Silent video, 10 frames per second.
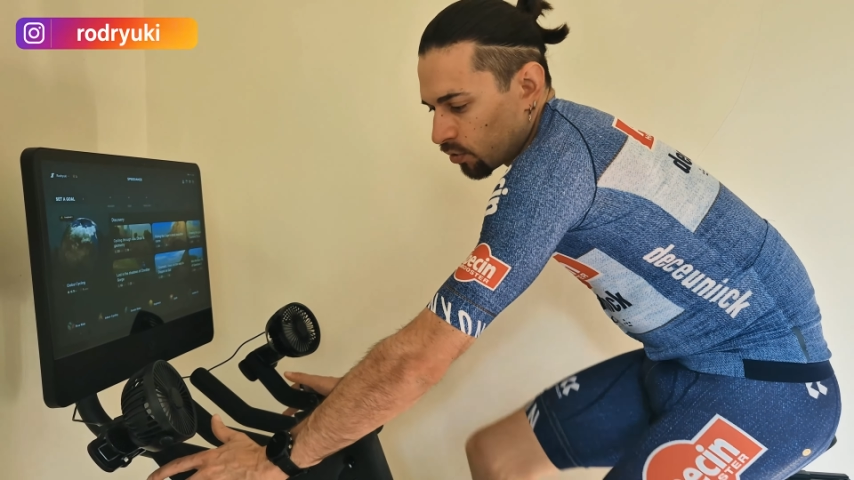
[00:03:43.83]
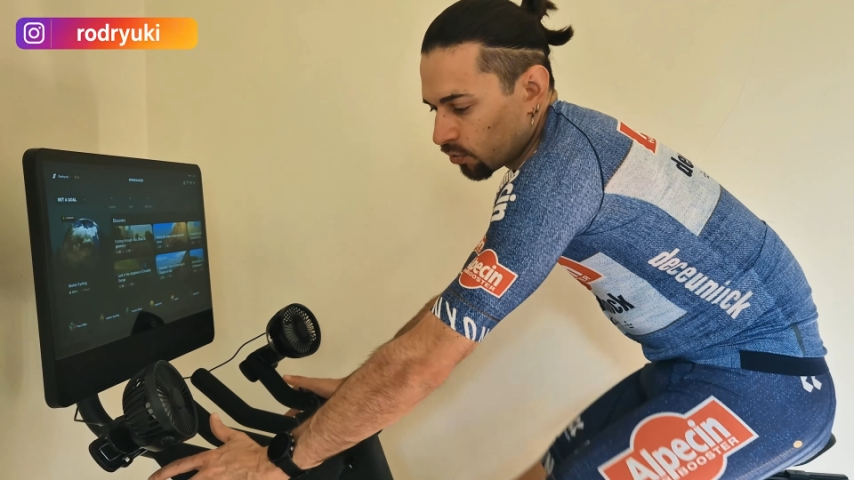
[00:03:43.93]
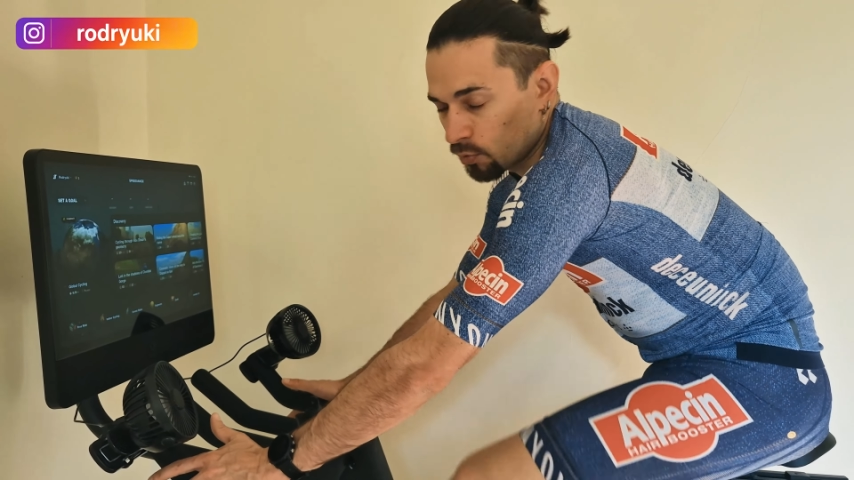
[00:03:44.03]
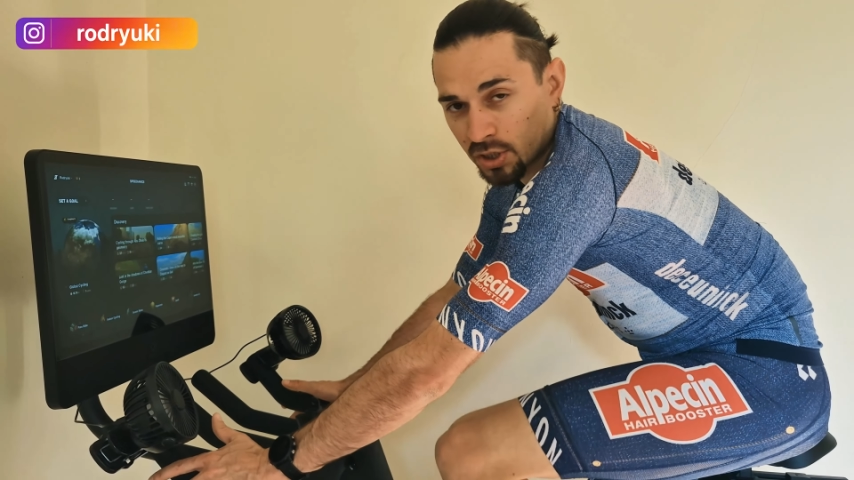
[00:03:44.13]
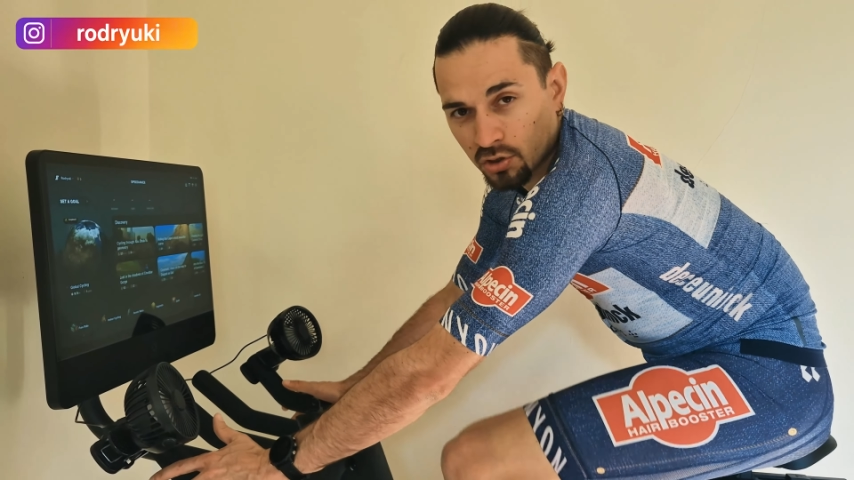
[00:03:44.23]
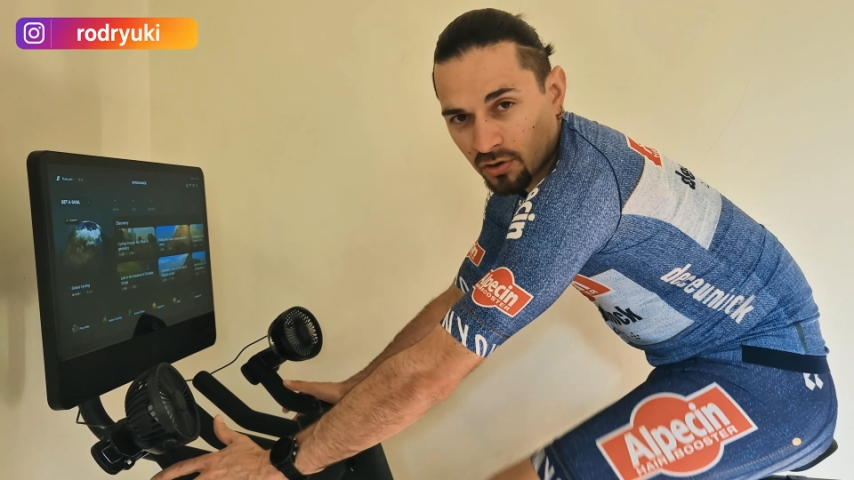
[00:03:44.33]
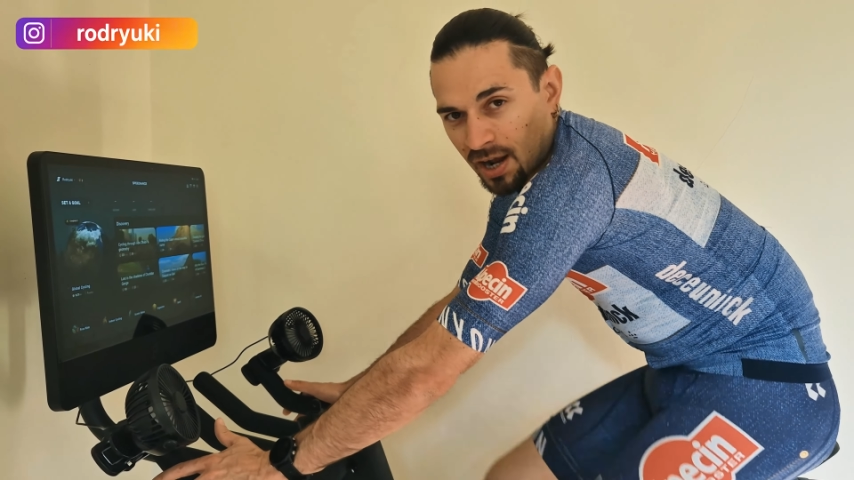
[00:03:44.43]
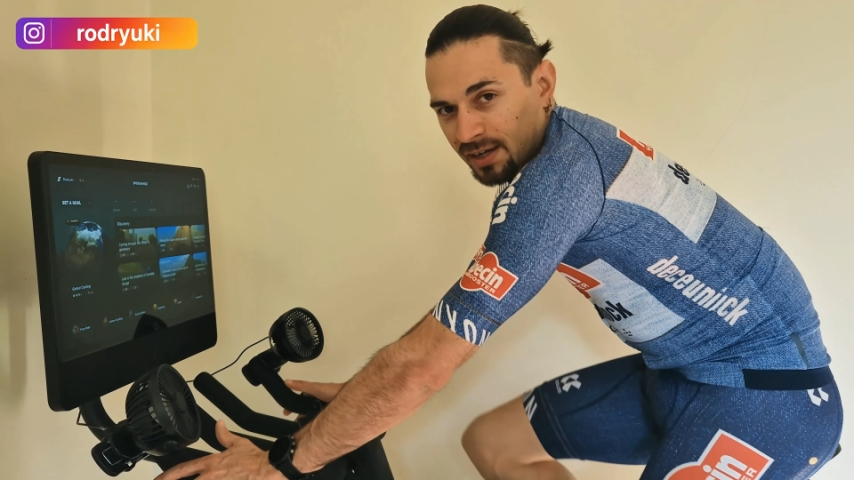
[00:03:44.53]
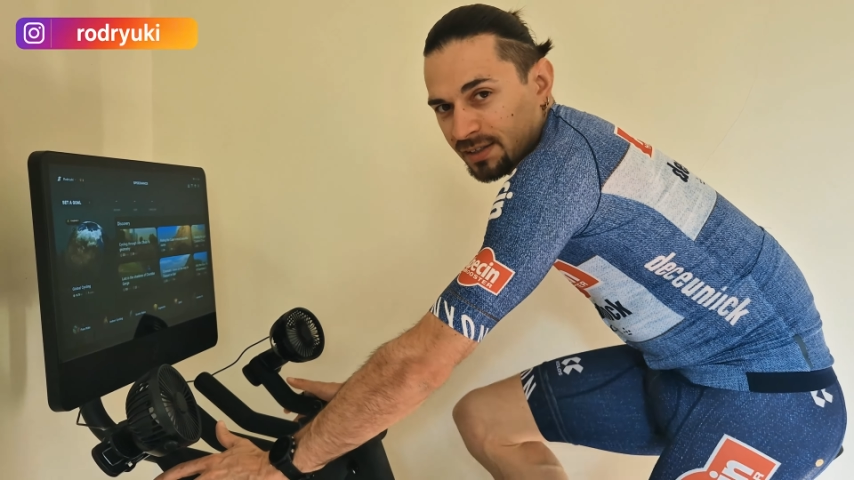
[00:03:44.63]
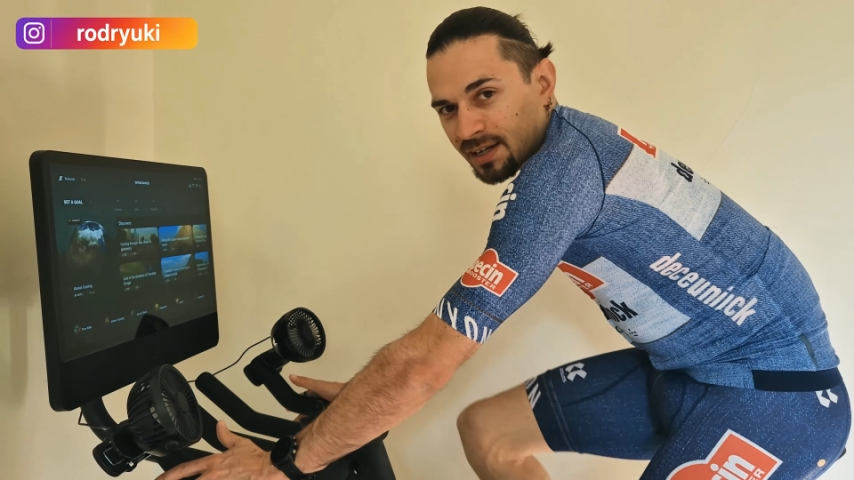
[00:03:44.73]
or when you're
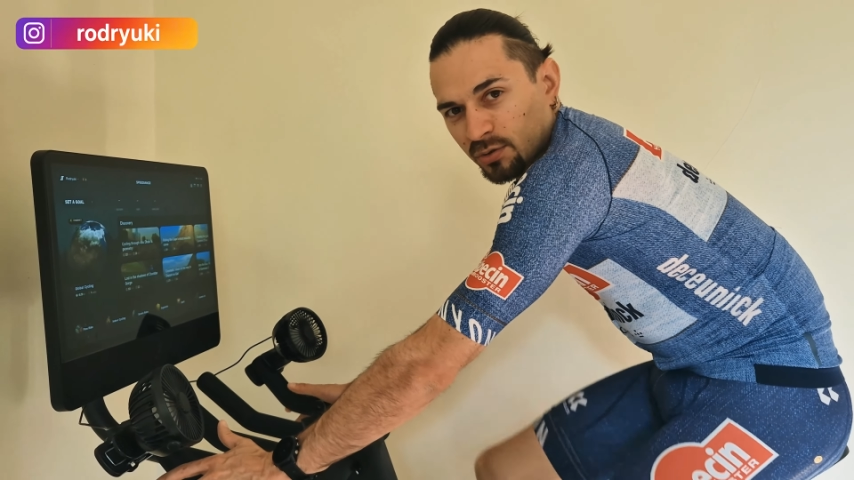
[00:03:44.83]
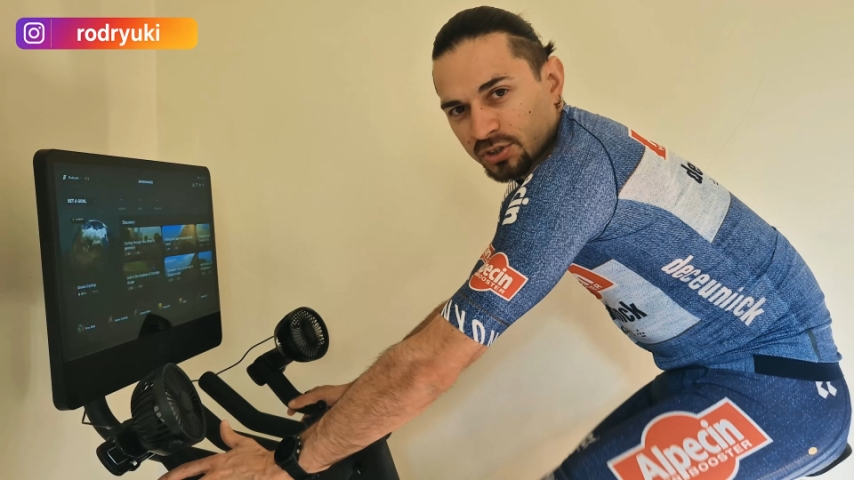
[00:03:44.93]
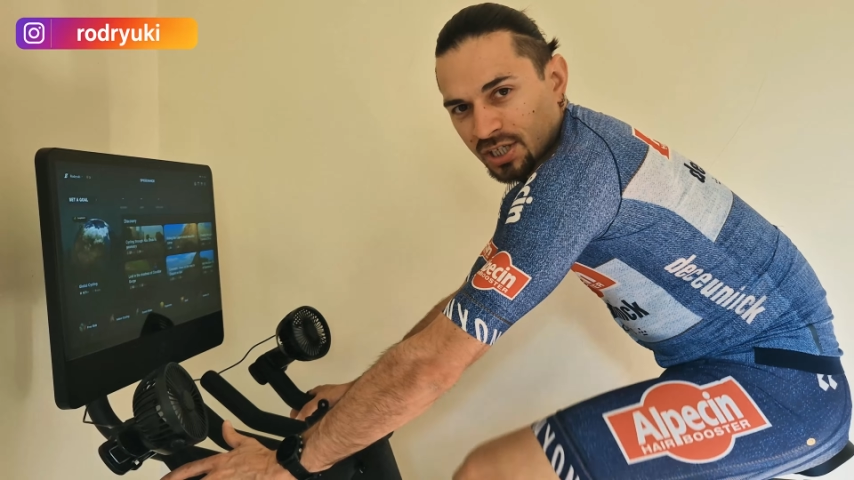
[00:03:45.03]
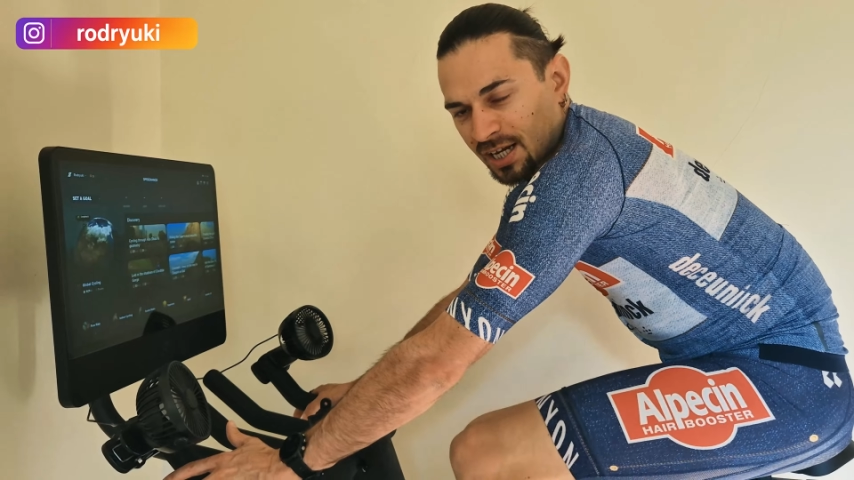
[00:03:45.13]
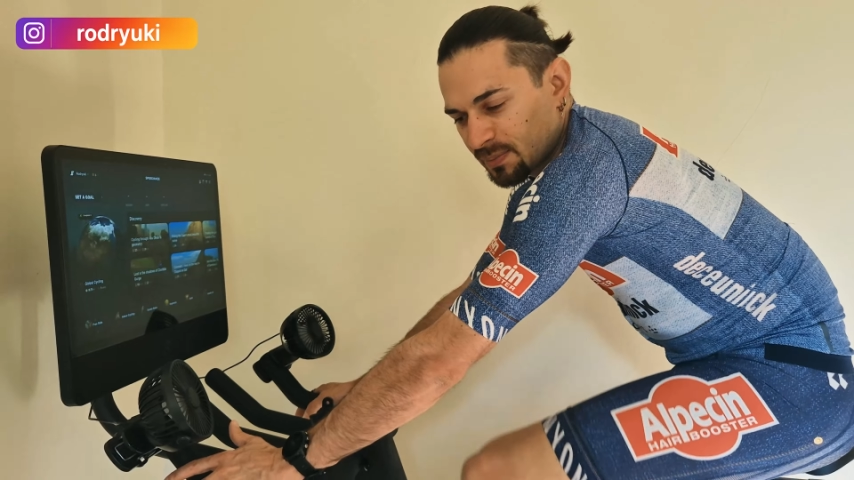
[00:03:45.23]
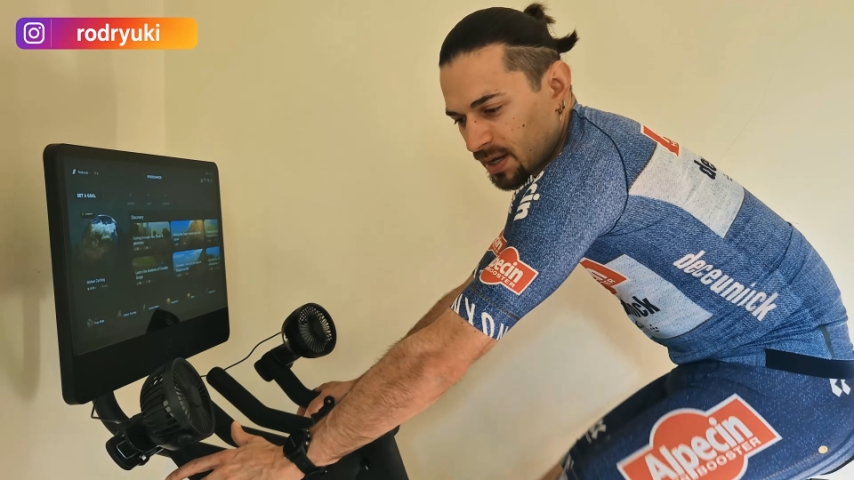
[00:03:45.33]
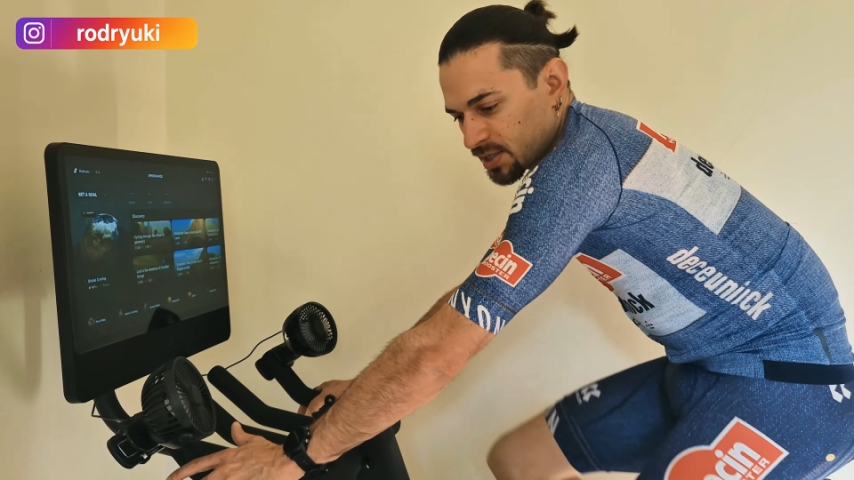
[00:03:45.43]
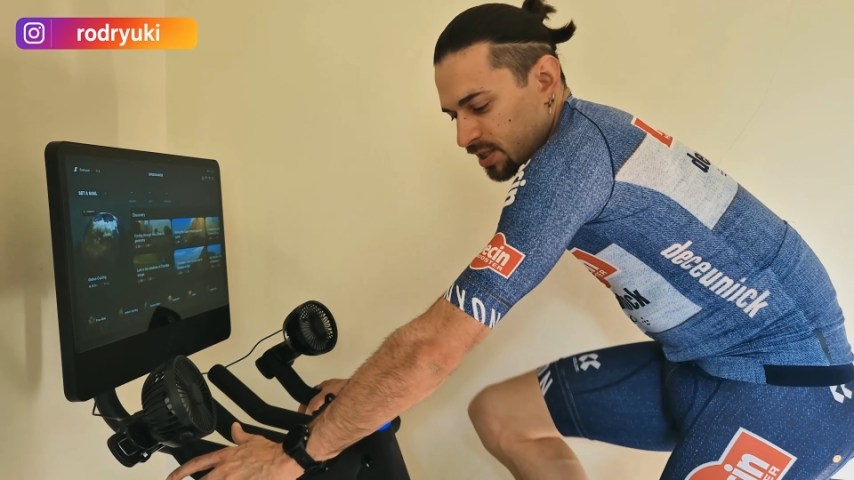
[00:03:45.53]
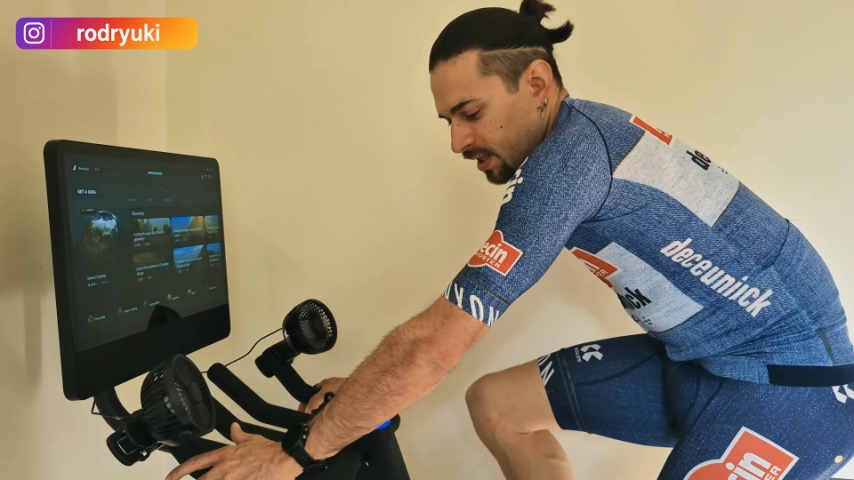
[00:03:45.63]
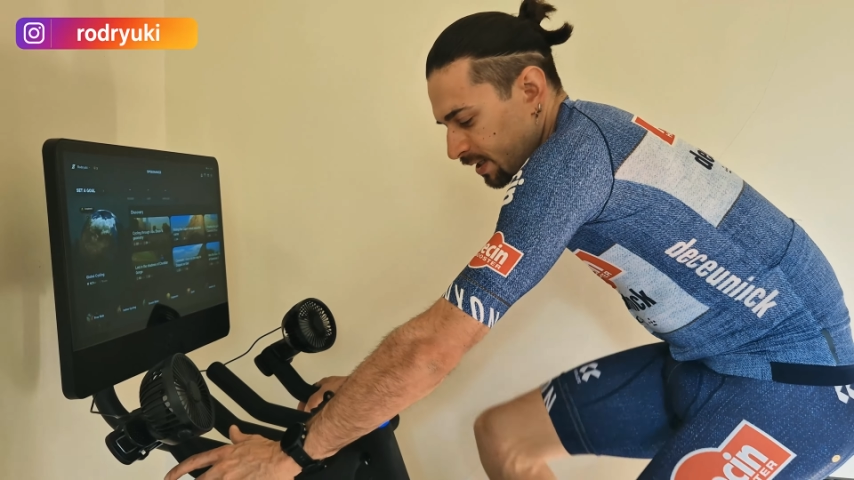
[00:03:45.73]
riding outside
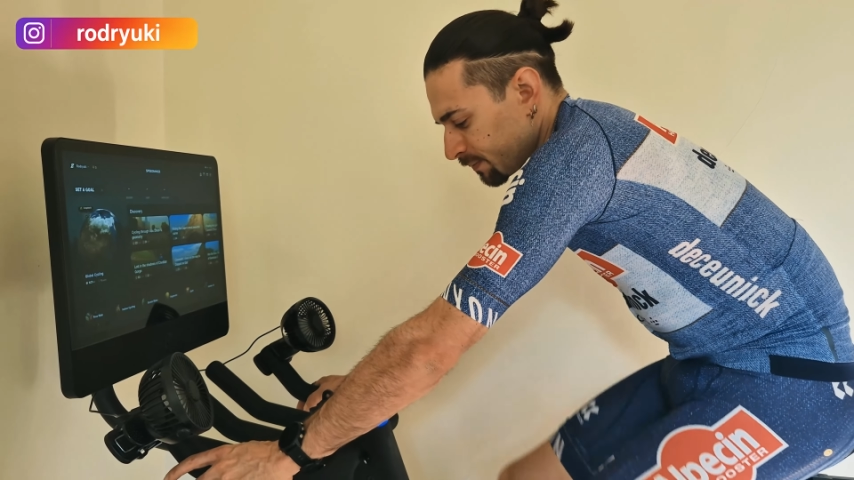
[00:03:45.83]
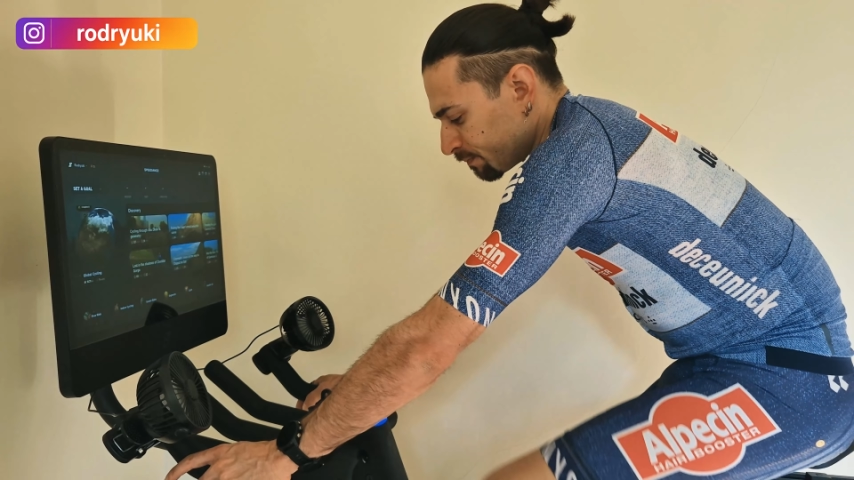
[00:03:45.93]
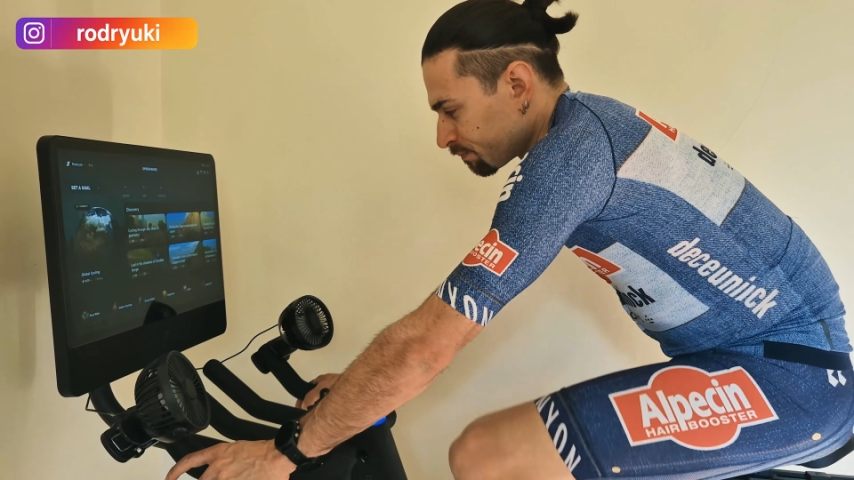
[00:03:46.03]
basically.